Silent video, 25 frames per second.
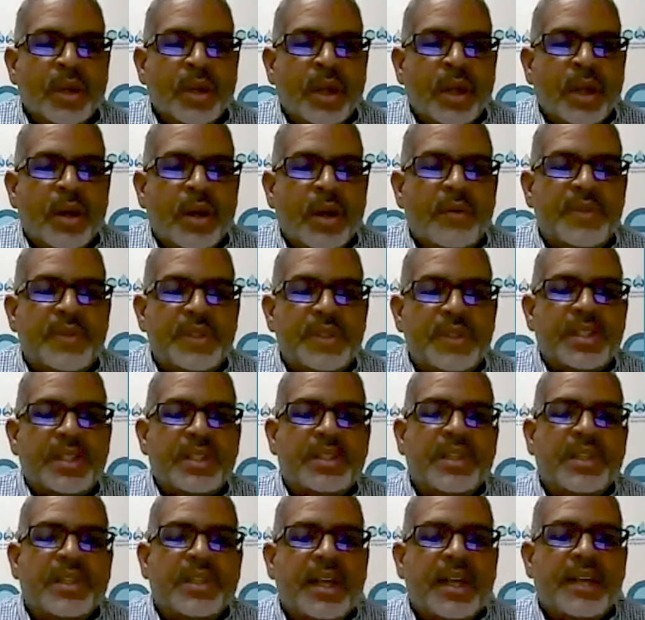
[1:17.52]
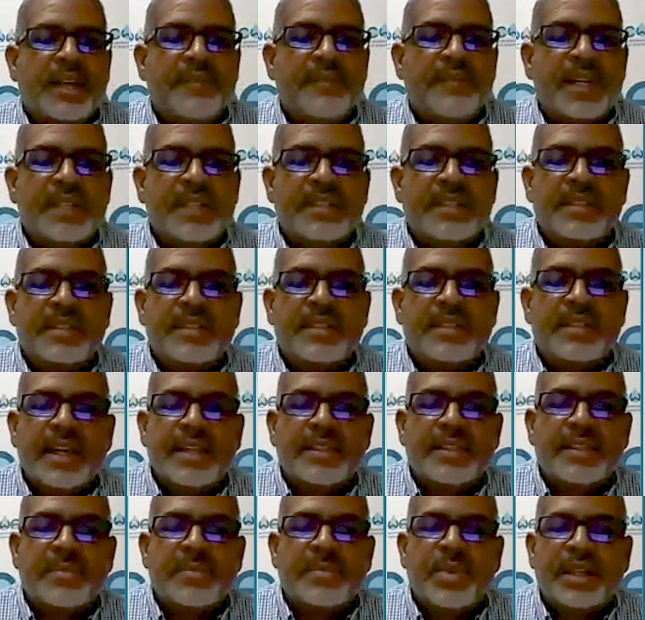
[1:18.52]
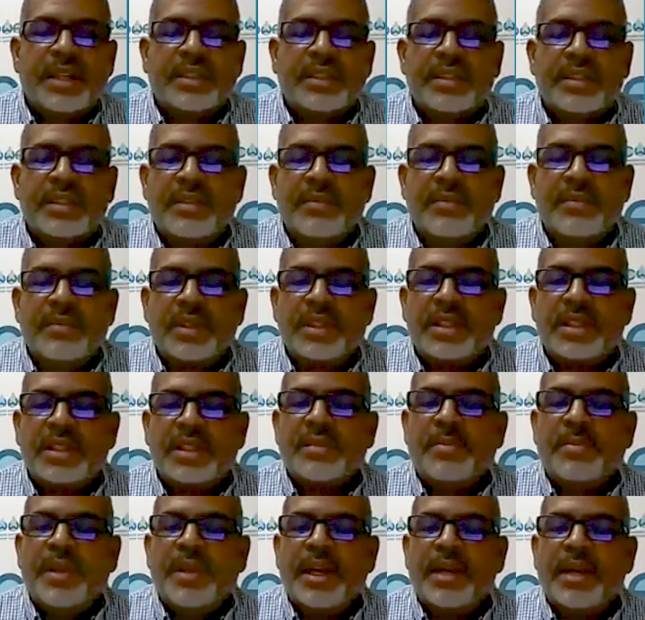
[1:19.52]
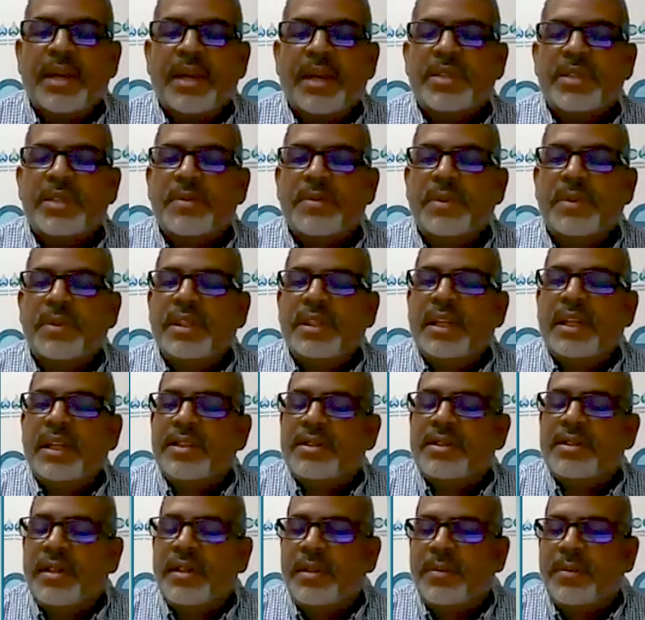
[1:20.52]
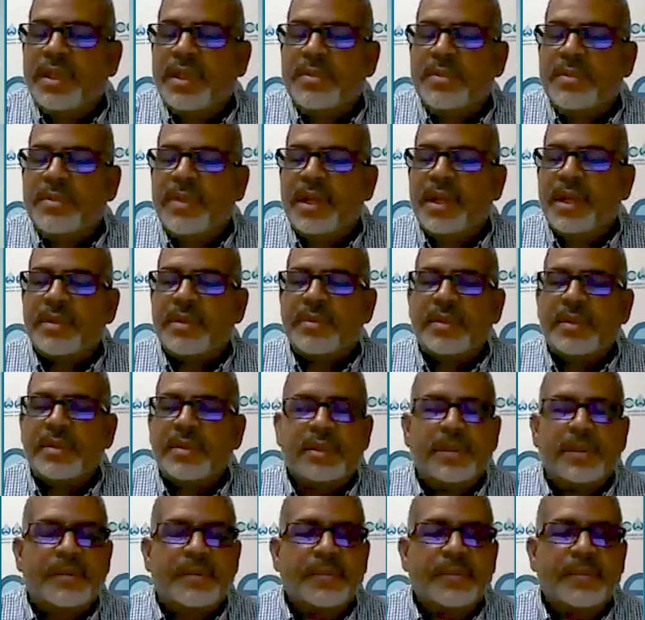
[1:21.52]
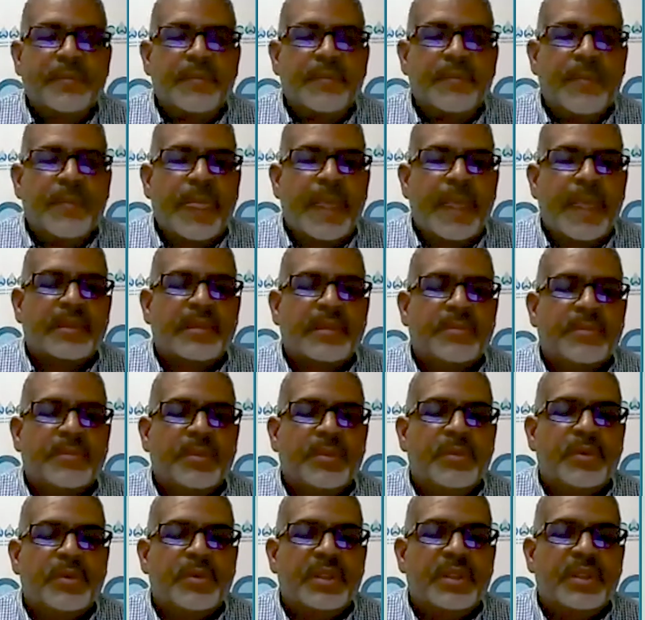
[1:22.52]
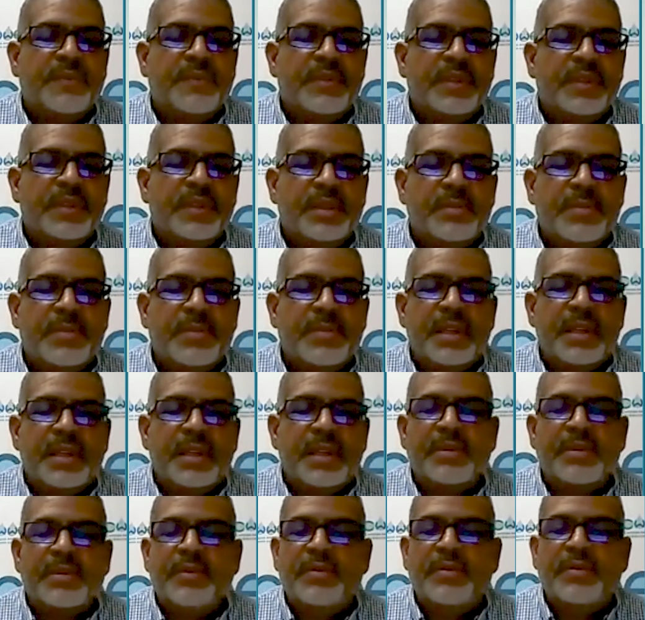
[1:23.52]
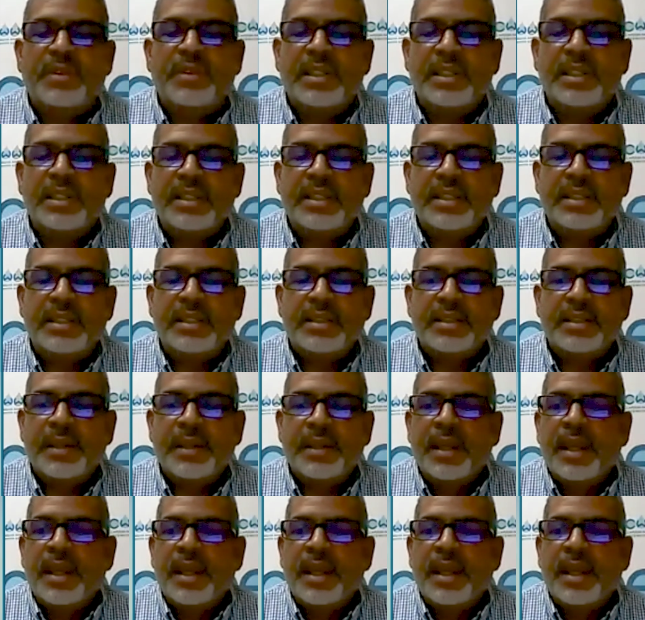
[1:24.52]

Our vision is to advance the science and practice of water supply, wastewater, and solid waste management, and to promote the efficient management utilities.